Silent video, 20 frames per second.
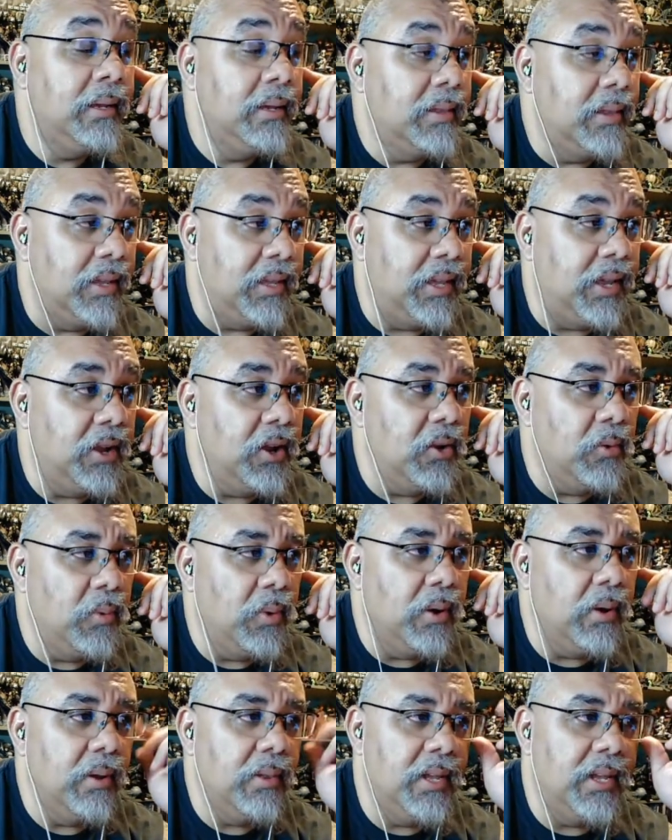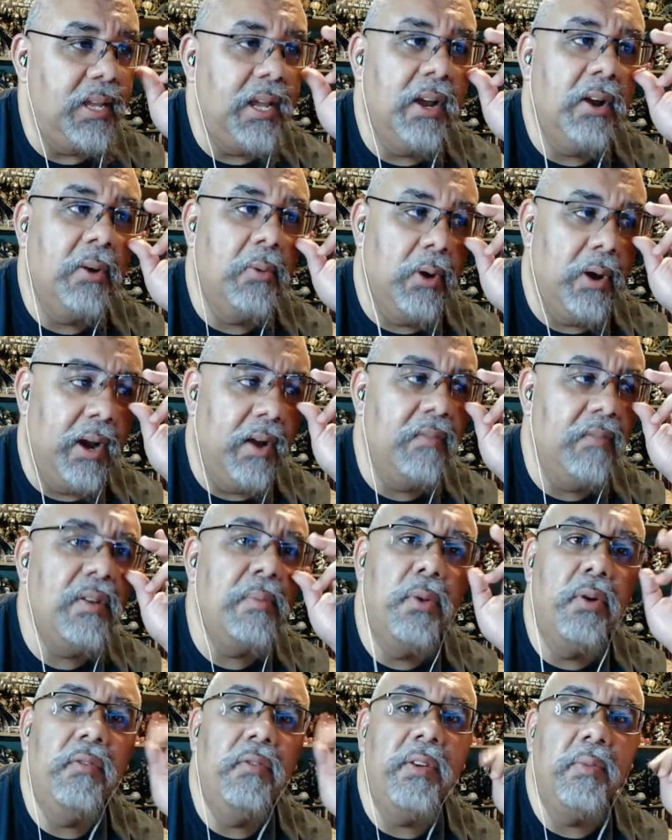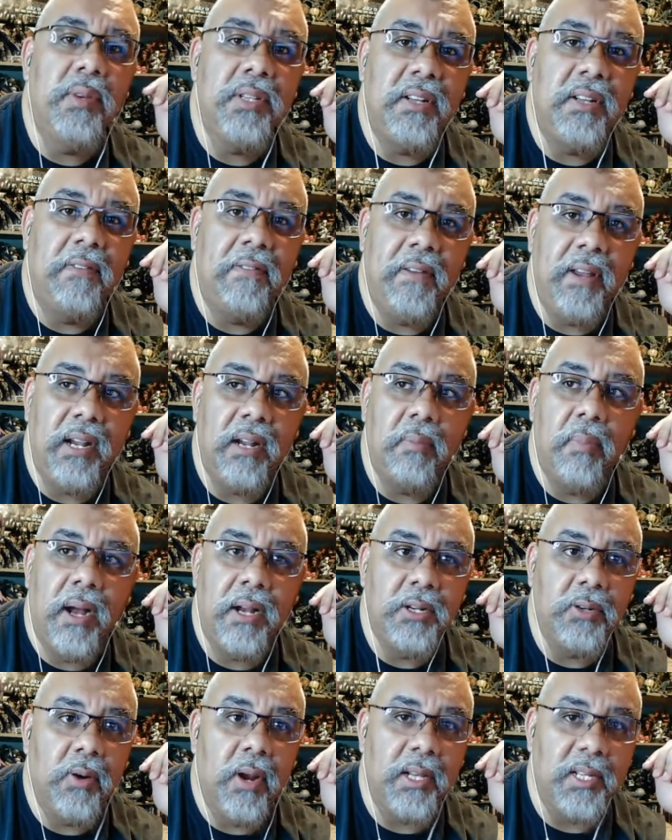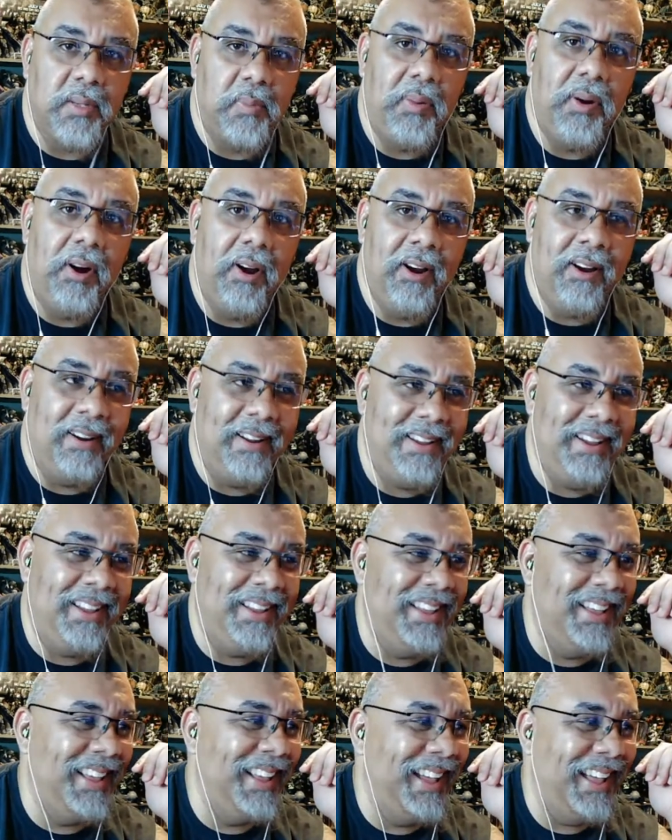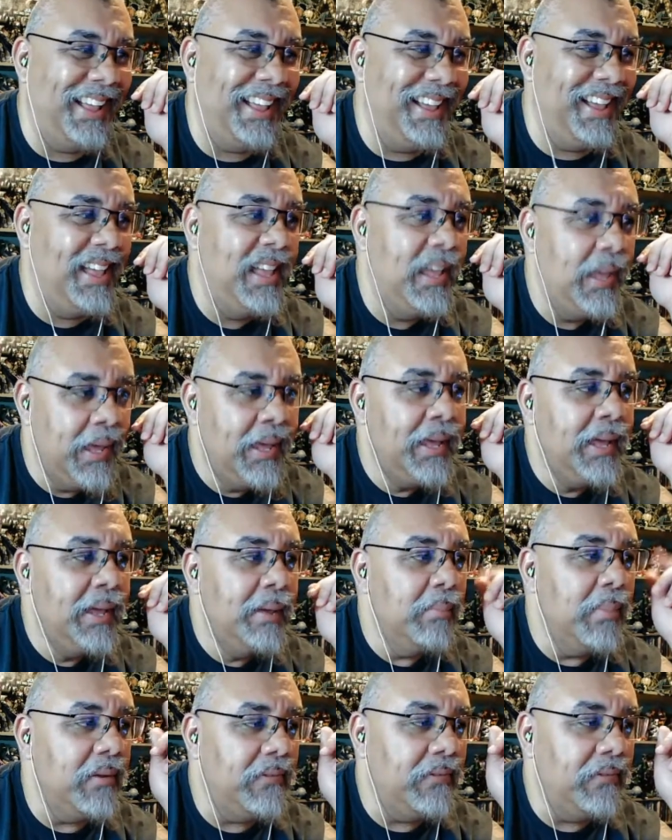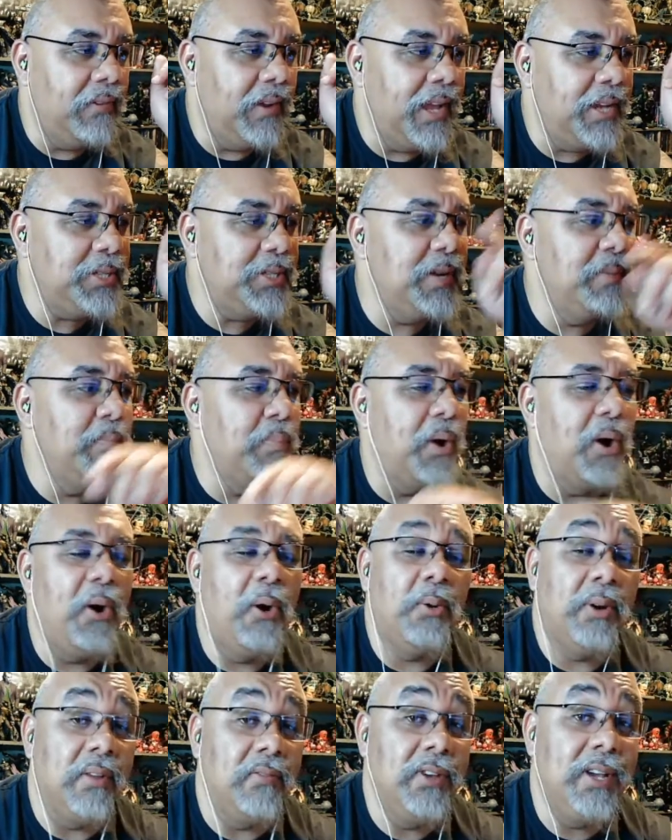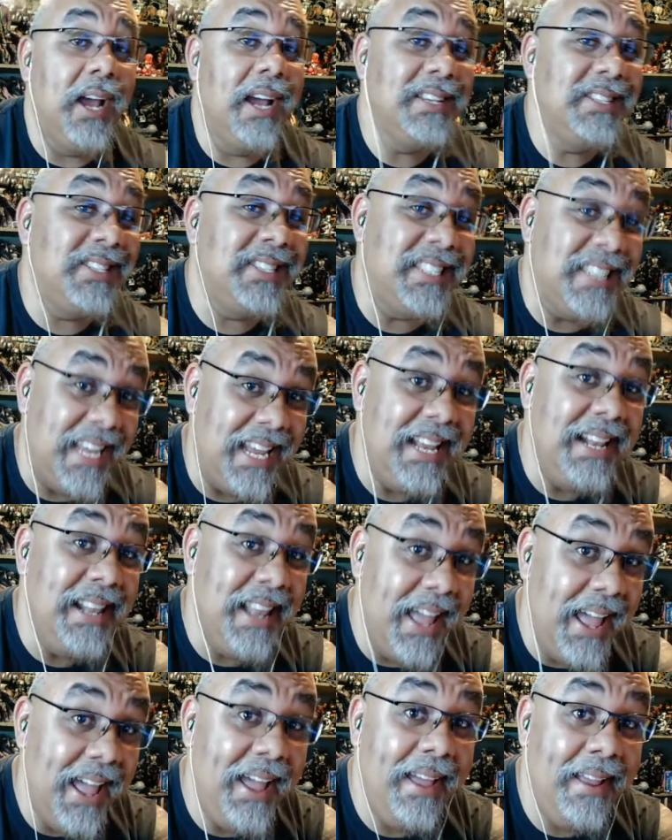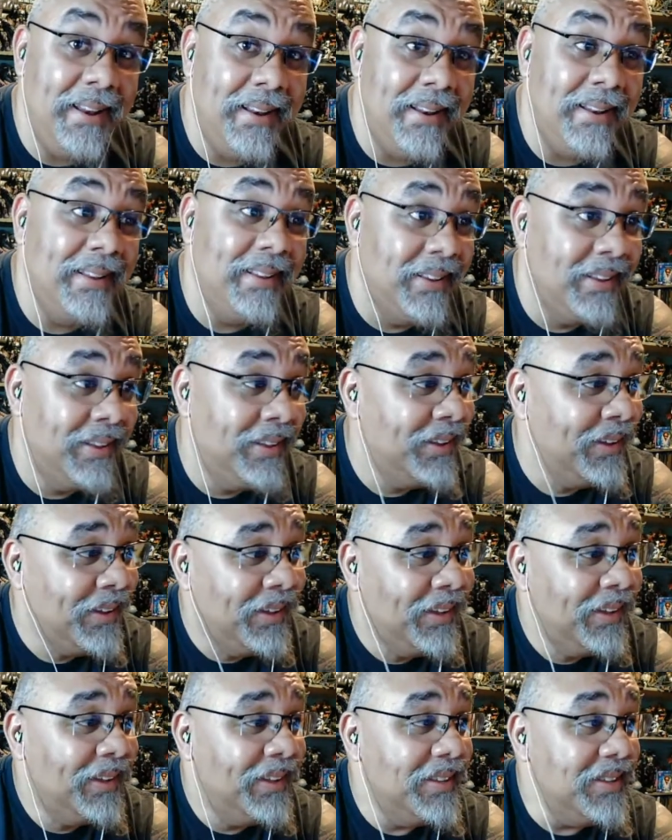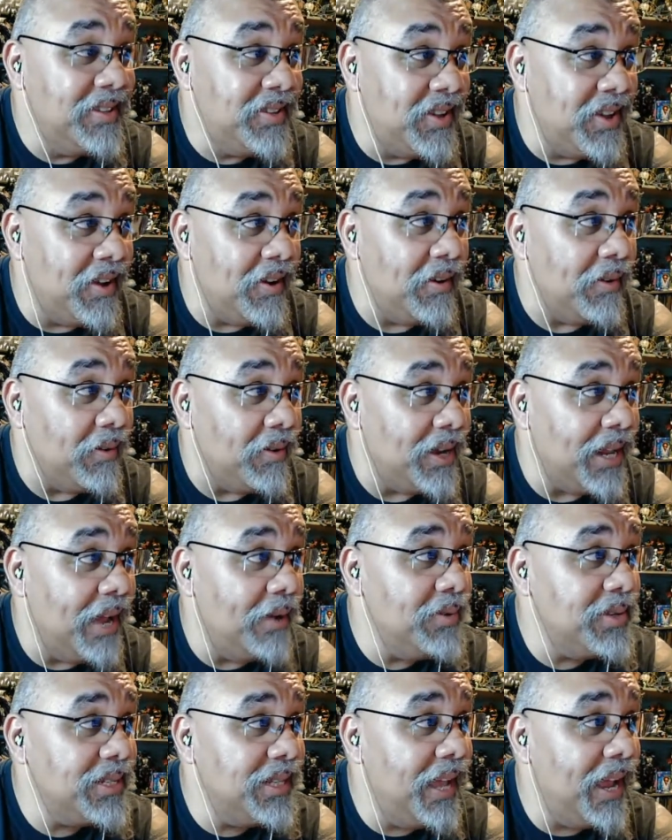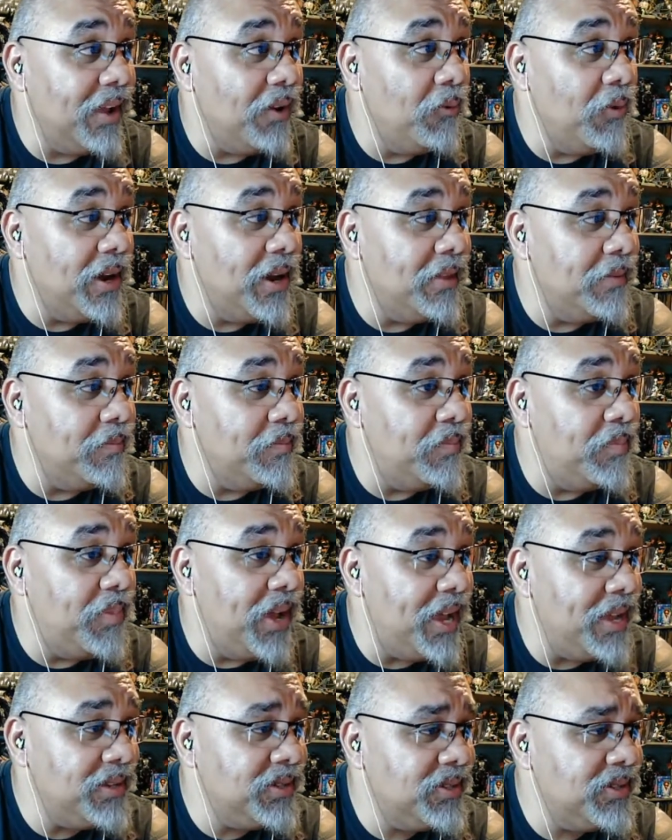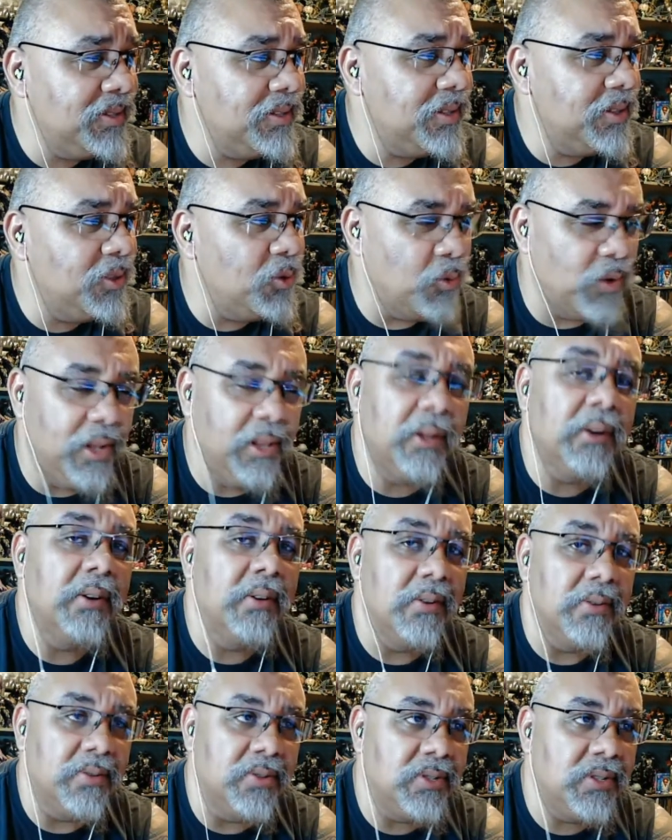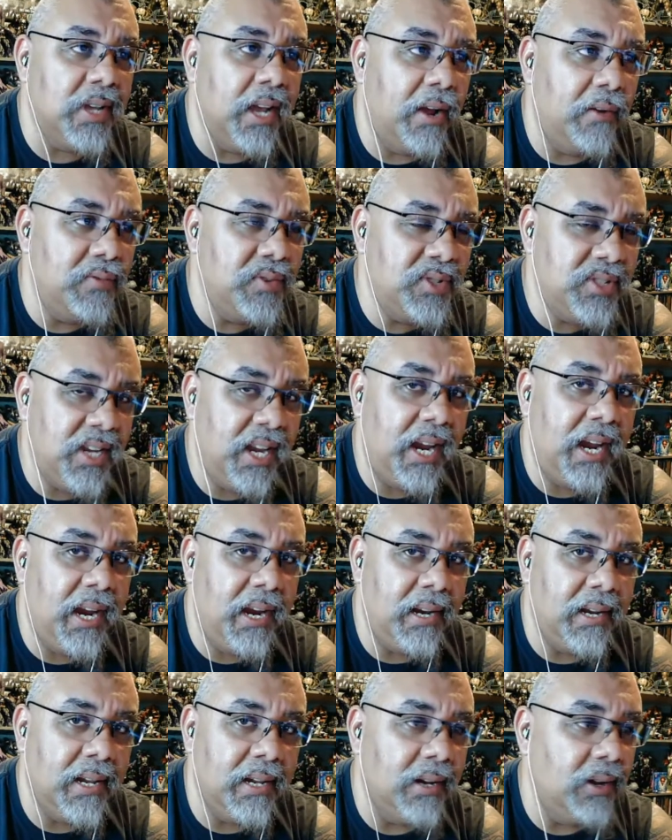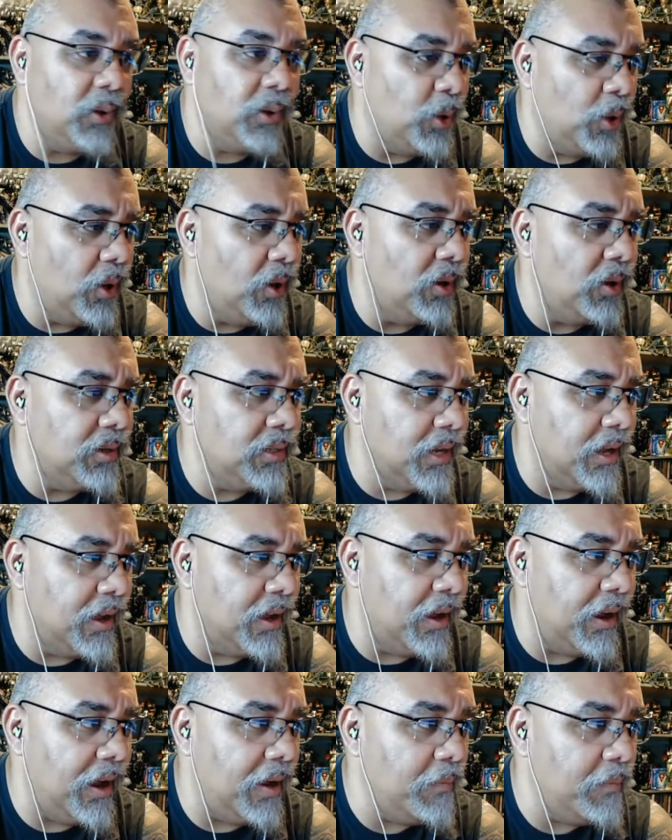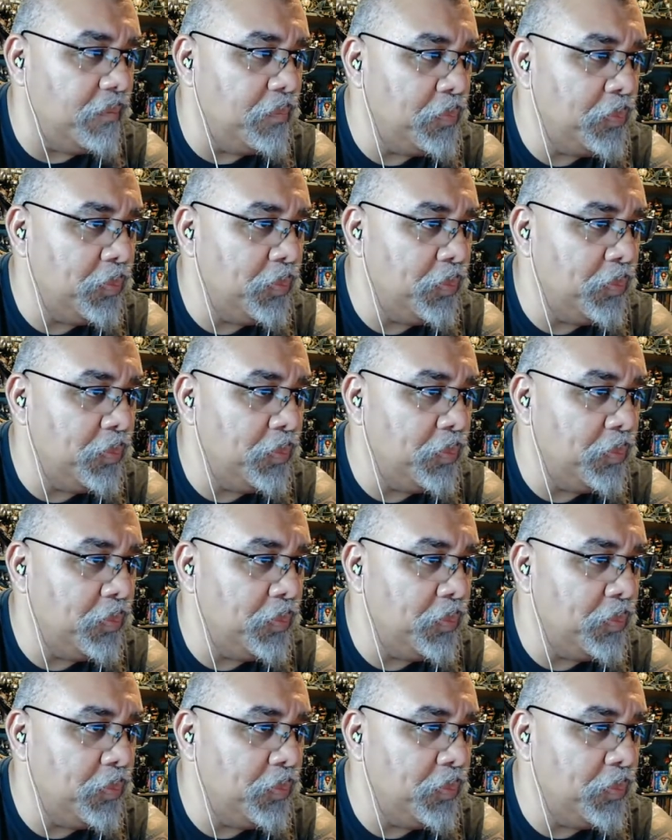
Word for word: the year where the year where every movie was defeated by Jurassic Park. But Flesh and Bone, have you guys seen that? Dude, that was like one of the best thrillers I've seen in a long time.